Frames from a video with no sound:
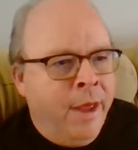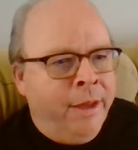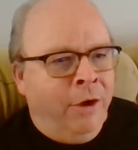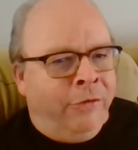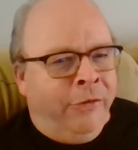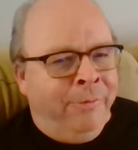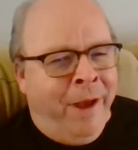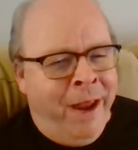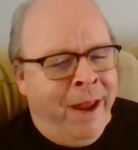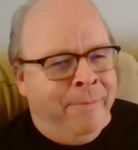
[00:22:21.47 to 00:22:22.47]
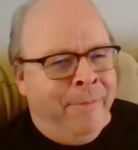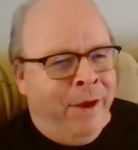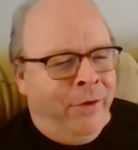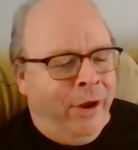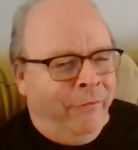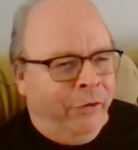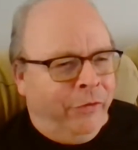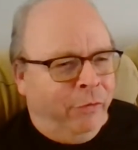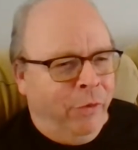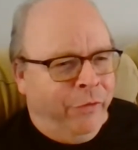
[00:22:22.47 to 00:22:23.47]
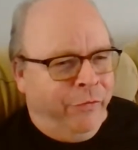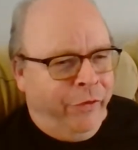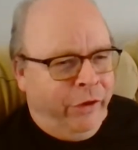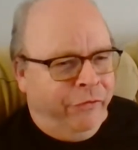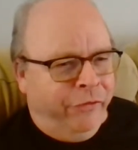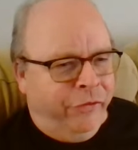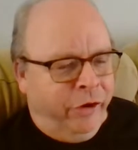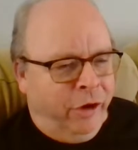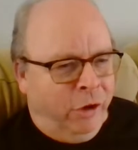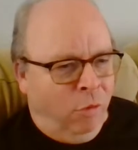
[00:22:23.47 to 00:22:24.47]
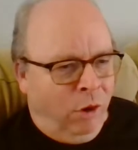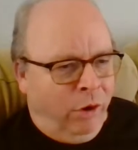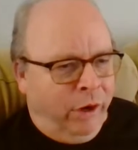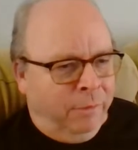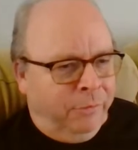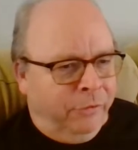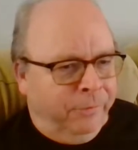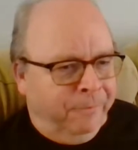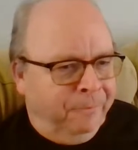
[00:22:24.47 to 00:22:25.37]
So my Mount Everest with fish aquariums